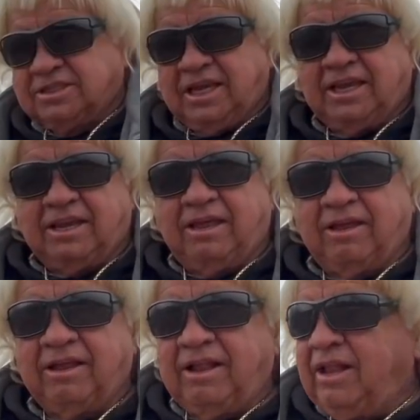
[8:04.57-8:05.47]
eating,
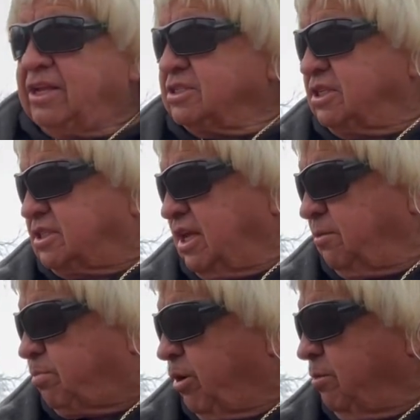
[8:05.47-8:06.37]
she's
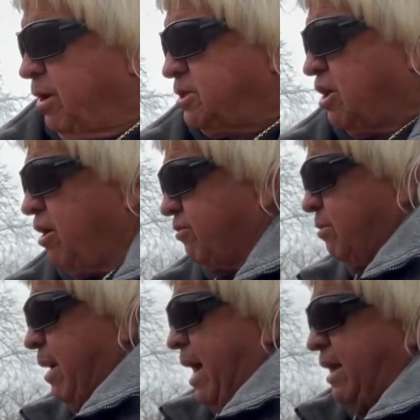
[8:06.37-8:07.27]
eating pretty much all of a
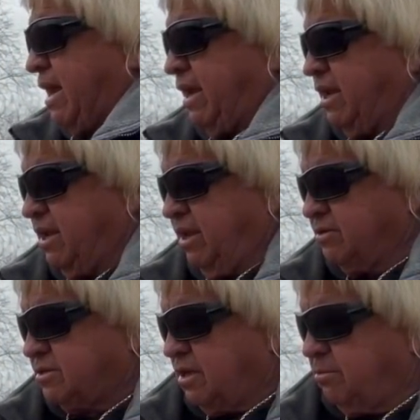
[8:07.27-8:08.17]
bag. Now I did give
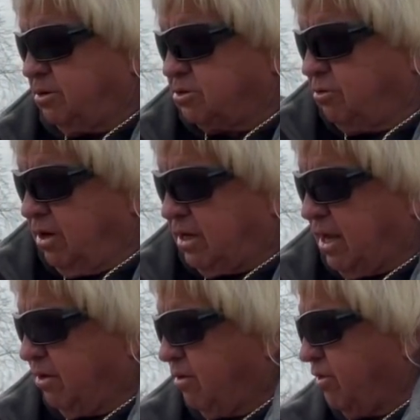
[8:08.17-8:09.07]
some. There's green
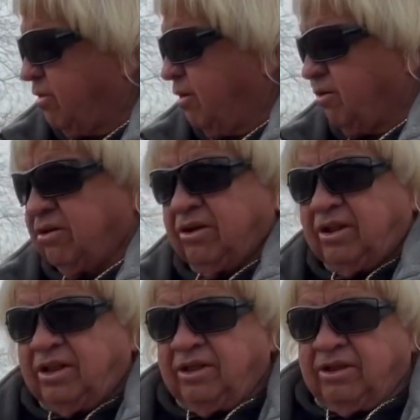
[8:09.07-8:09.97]
tag right there.
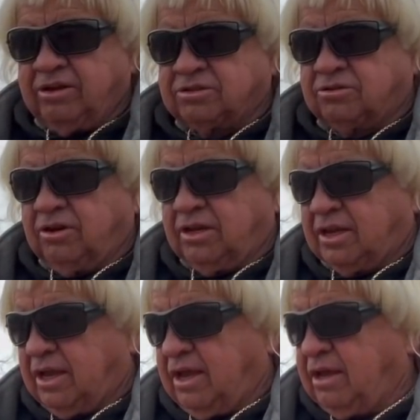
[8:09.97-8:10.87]
There's green
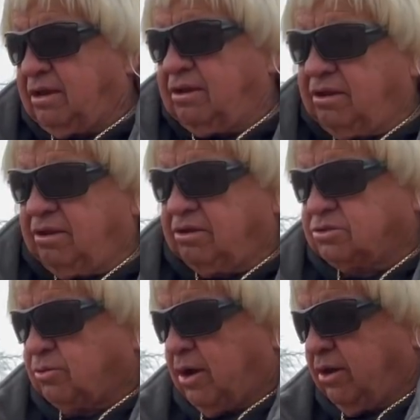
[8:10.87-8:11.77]
tag and there's
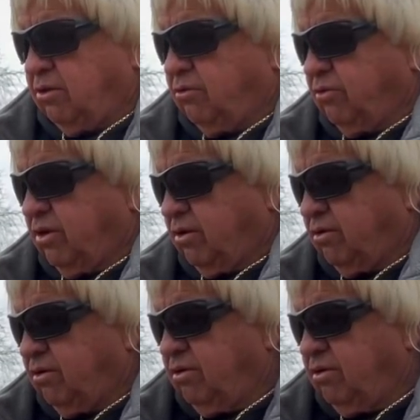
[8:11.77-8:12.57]
Whitey over there.